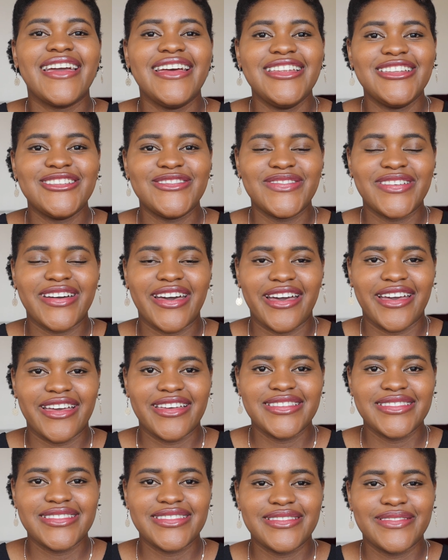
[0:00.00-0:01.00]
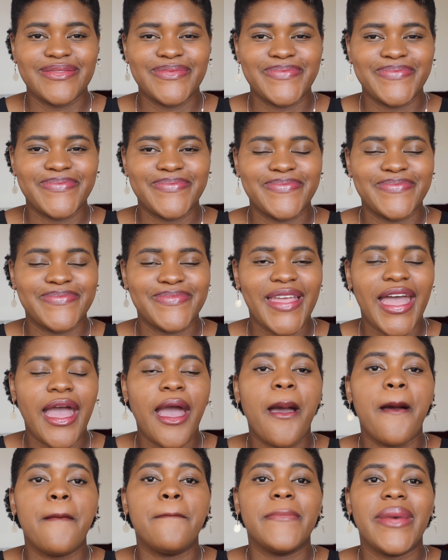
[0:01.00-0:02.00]
Hello guys,
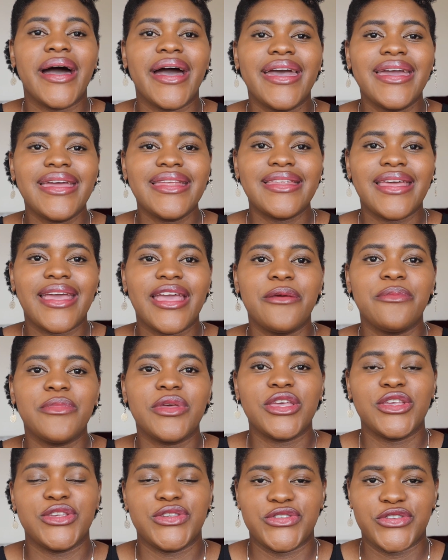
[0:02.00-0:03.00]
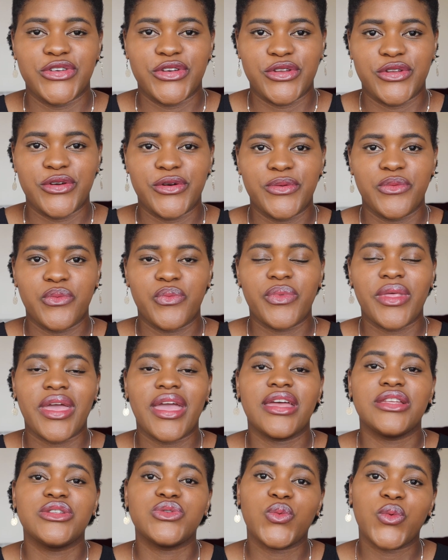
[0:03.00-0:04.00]
my name is Rudo
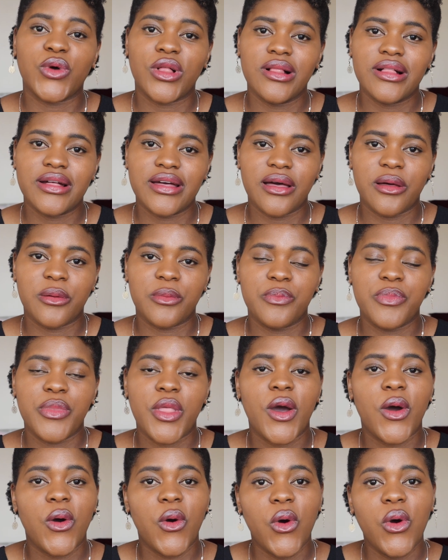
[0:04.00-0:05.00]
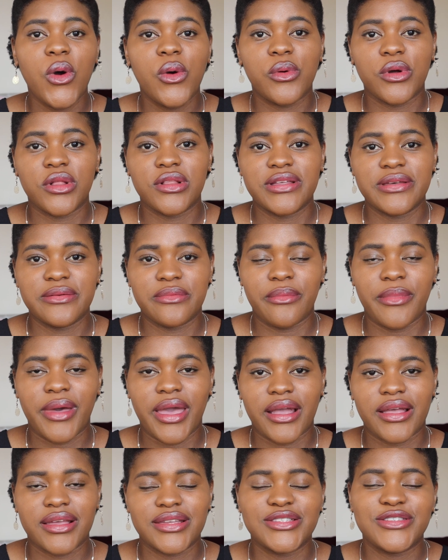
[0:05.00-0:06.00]
and welcome or welcome
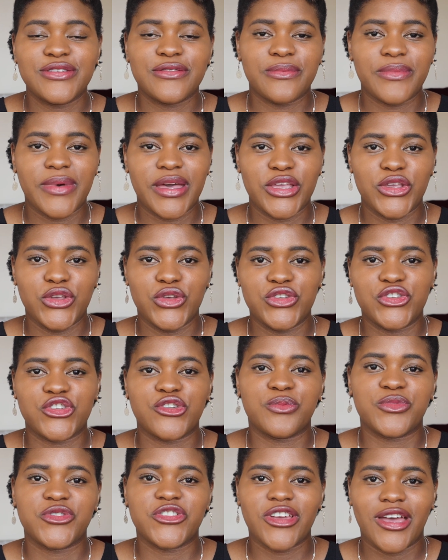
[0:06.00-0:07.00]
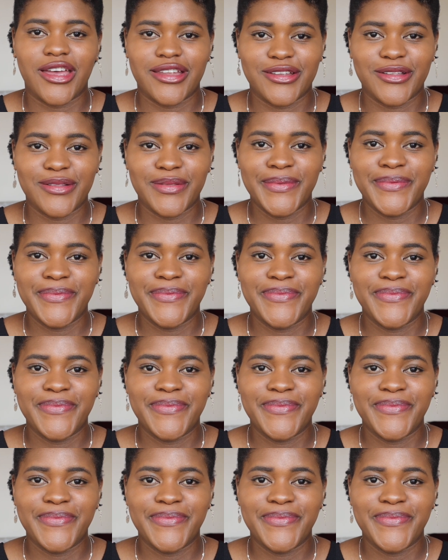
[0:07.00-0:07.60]
back to my YouTube channel.